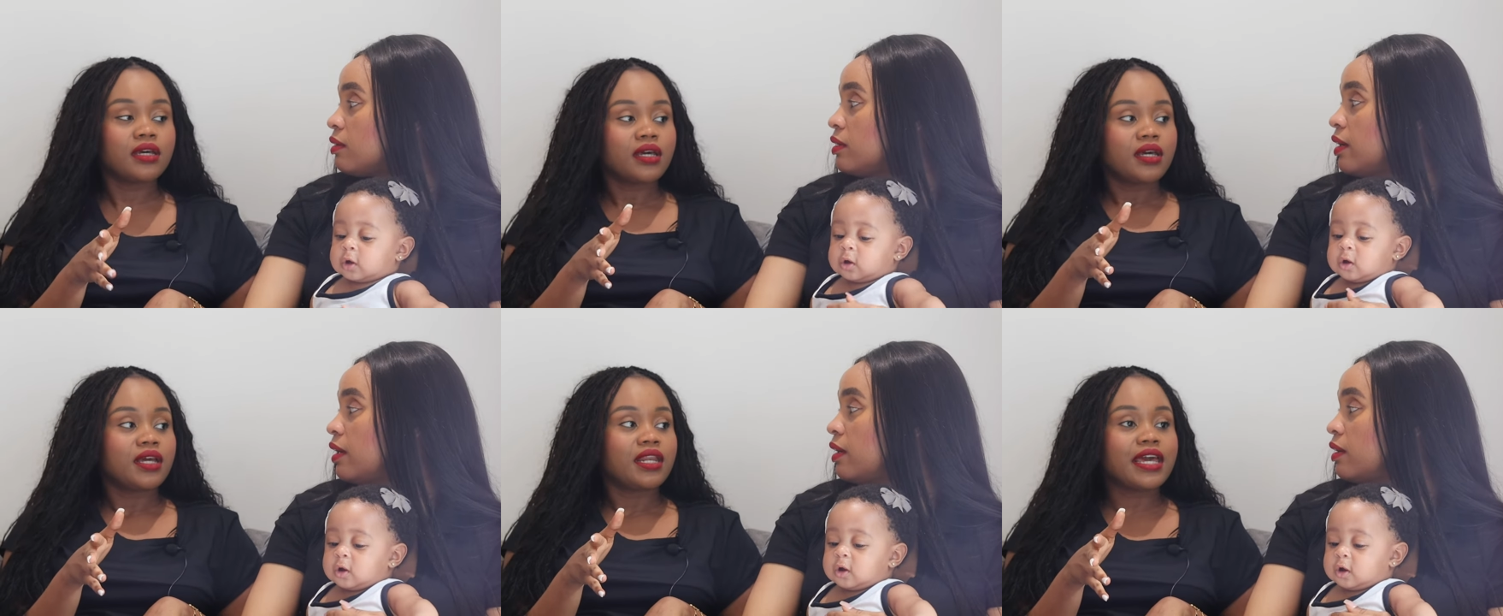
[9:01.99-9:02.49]

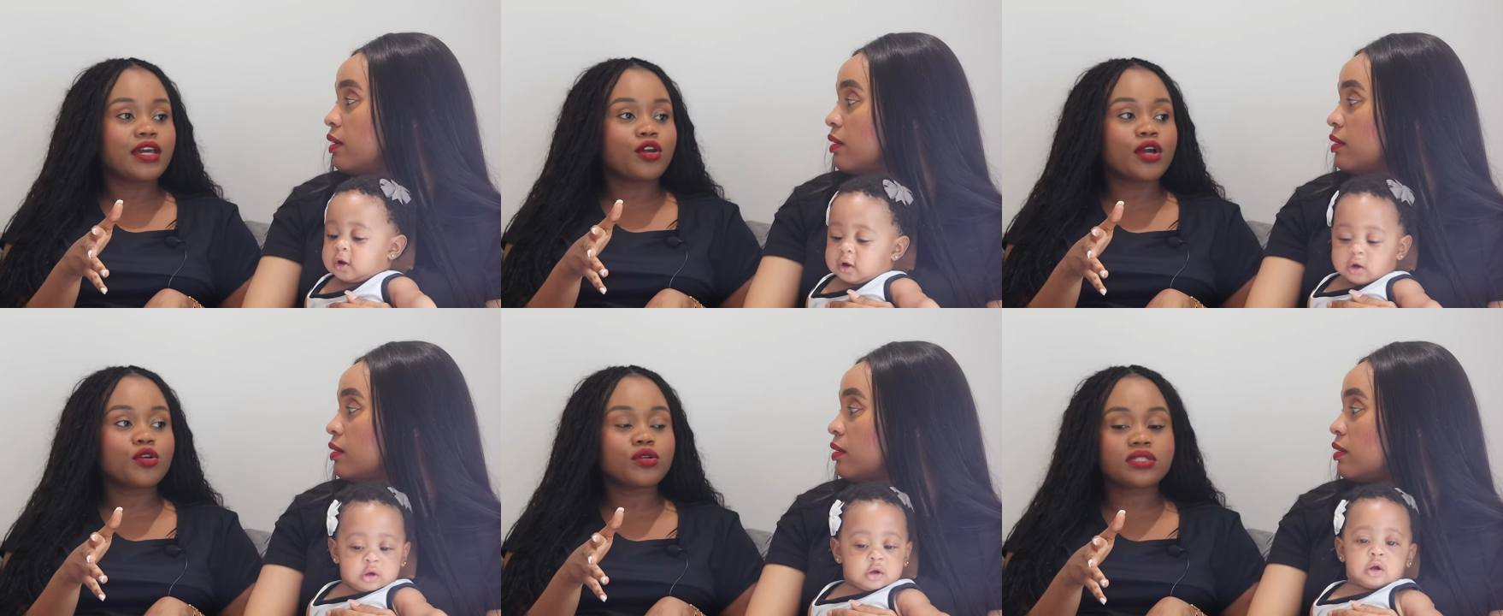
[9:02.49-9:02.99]
Speaker 1: Yeah.
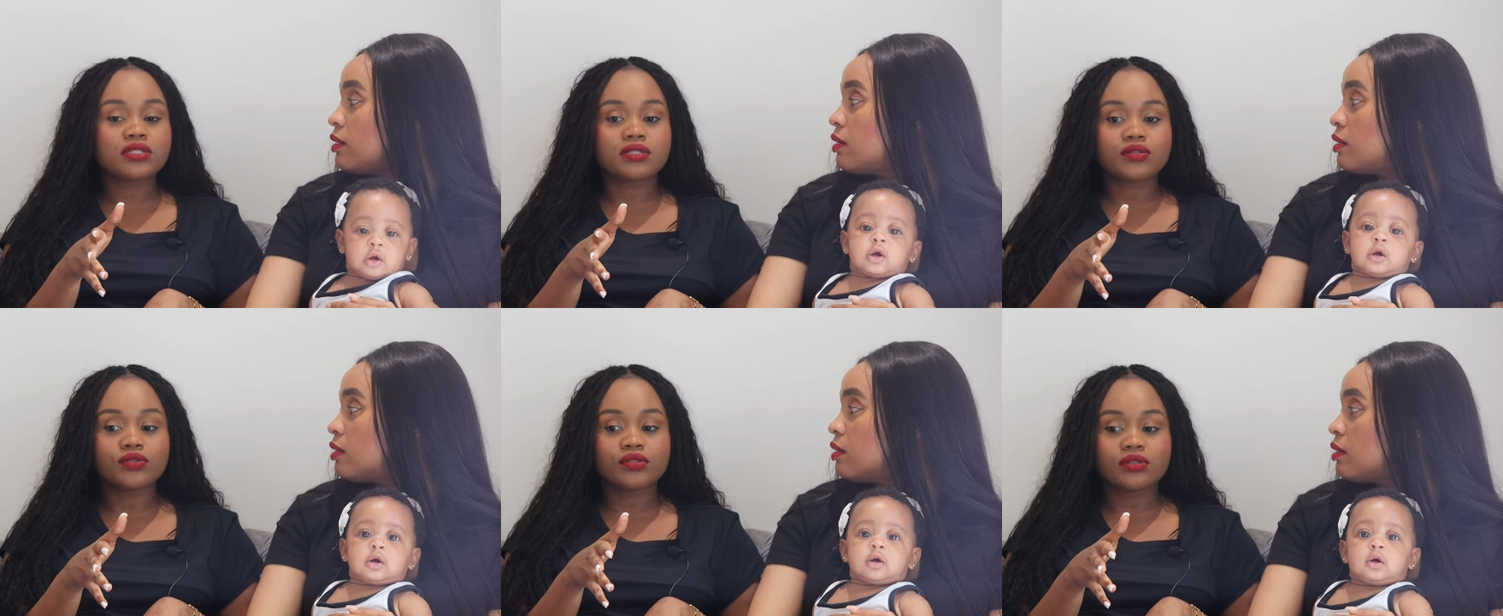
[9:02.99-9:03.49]
Like you are not
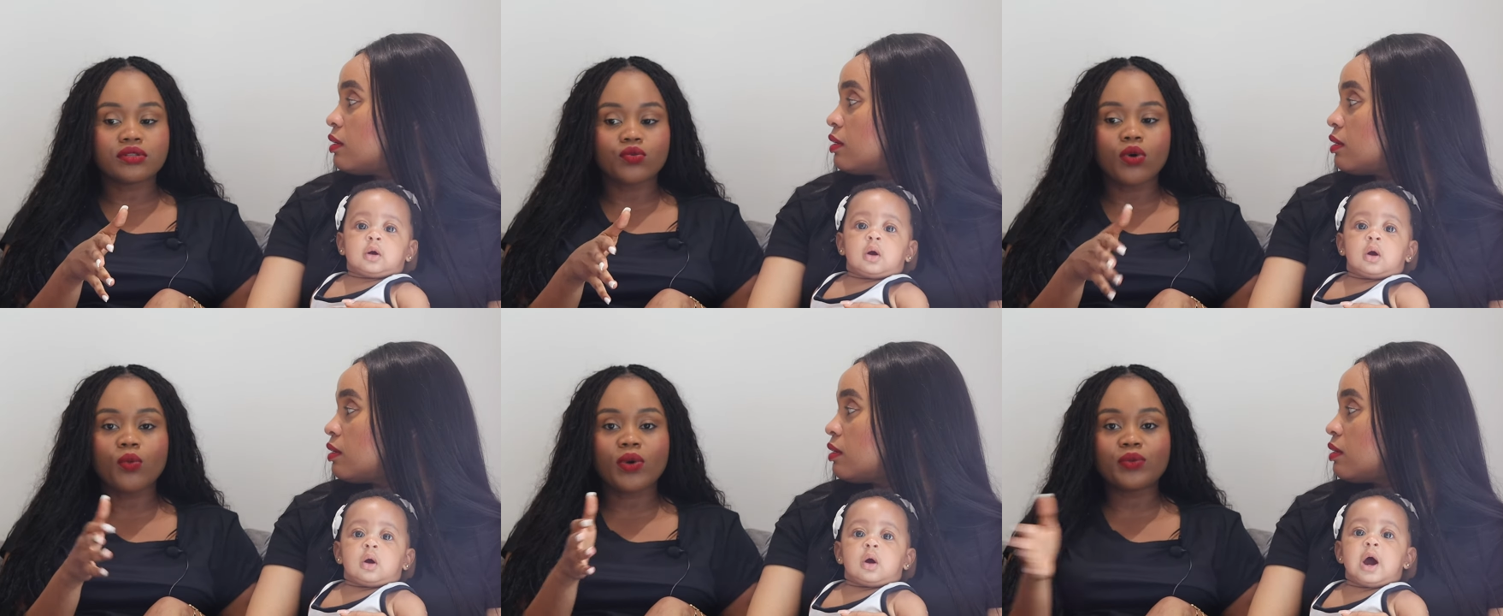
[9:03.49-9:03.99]

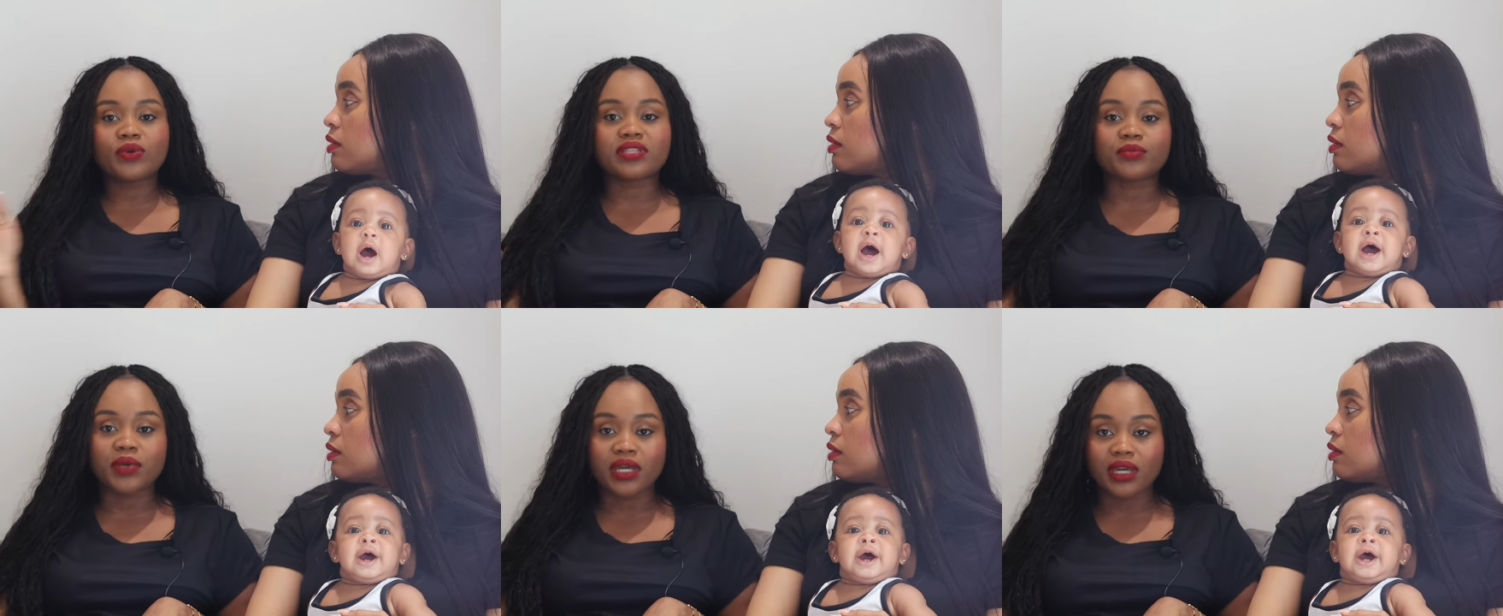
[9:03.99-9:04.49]
one way with
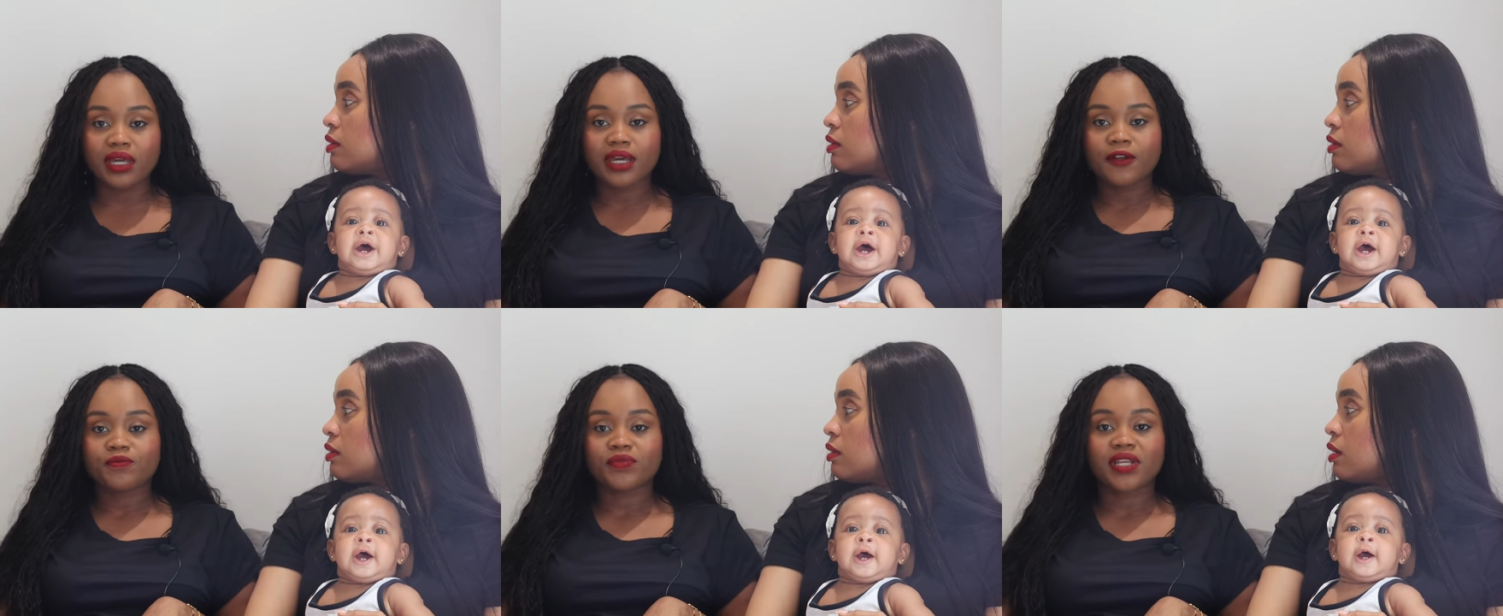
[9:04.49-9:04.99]
me
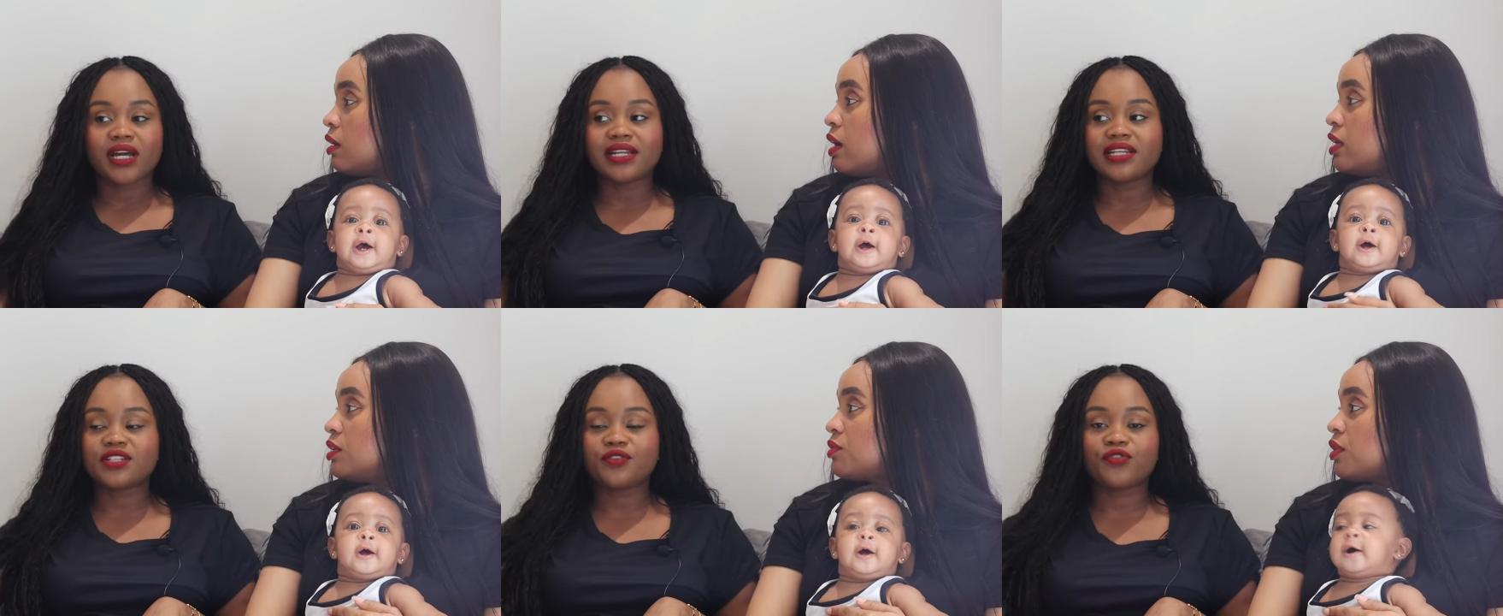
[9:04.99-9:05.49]

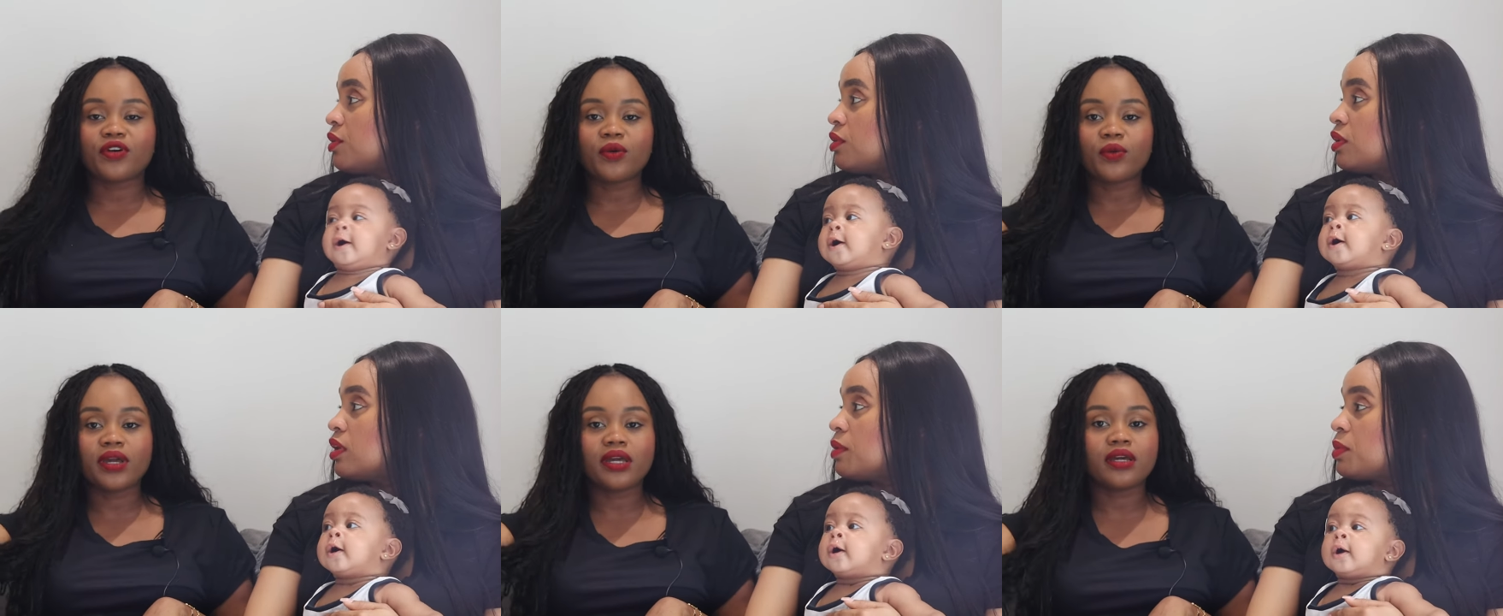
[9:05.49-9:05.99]
and a
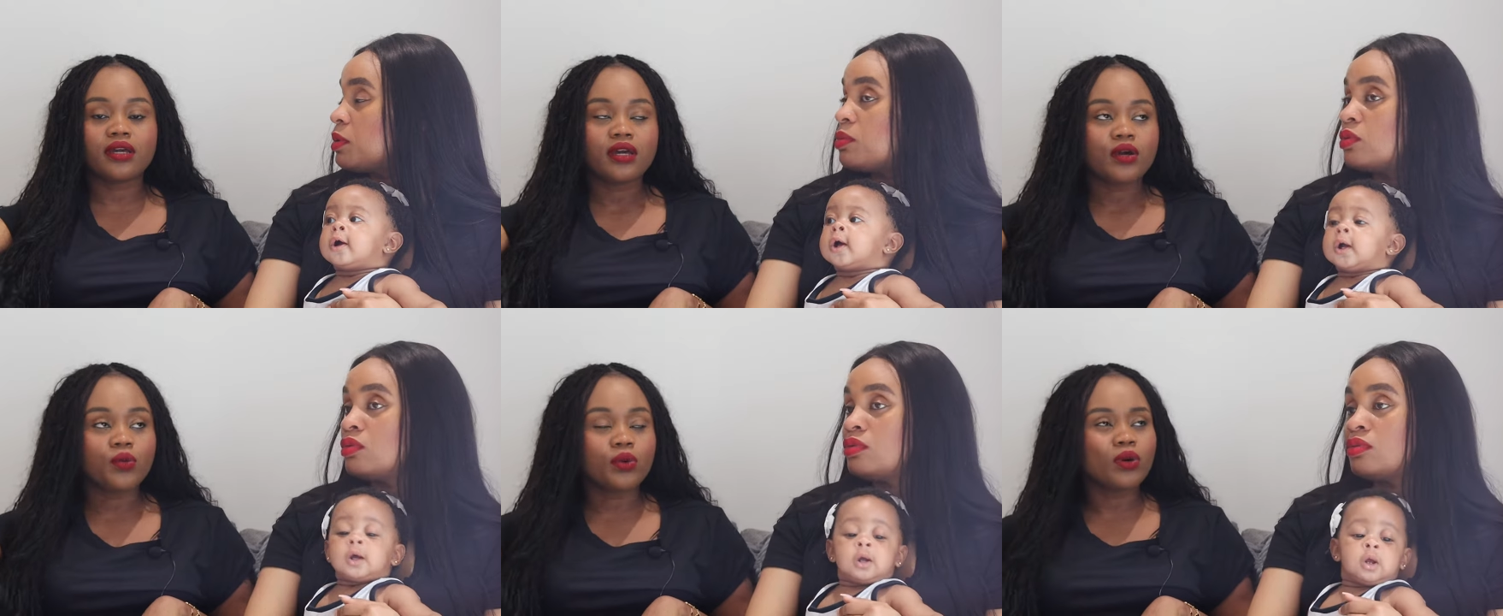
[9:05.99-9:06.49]
different way
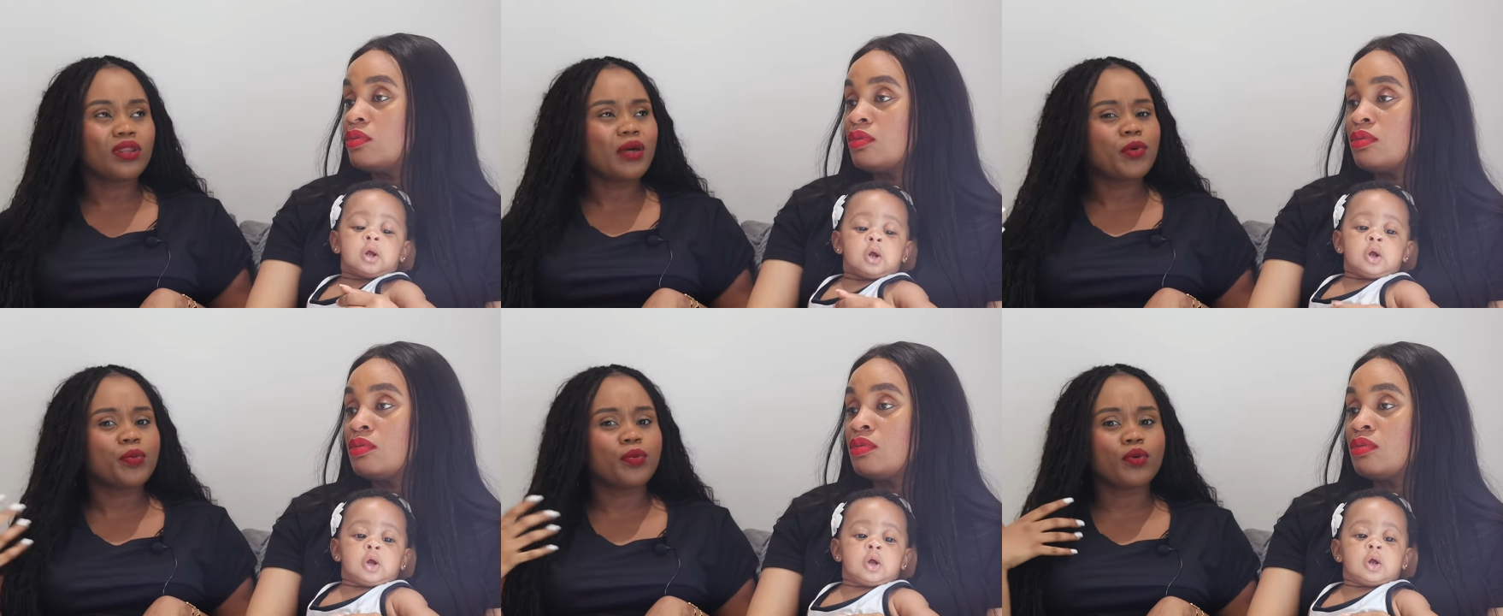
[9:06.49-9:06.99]
people. with
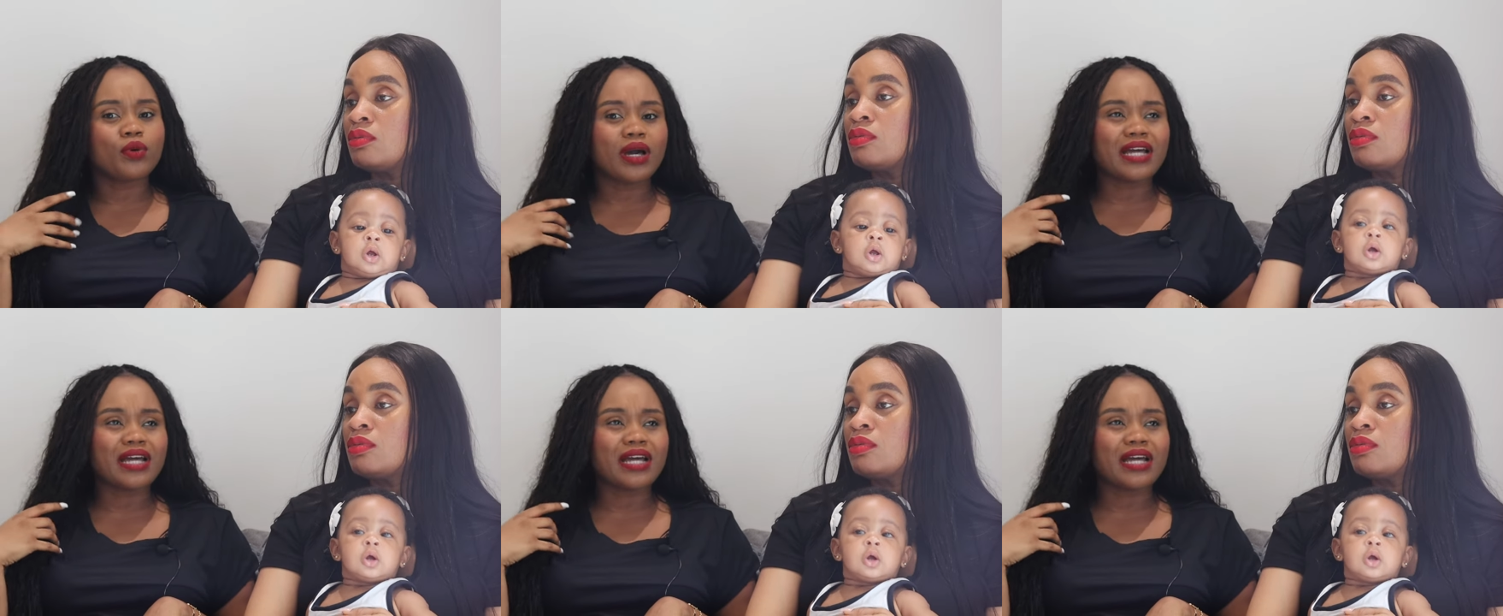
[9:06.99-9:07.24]
other people.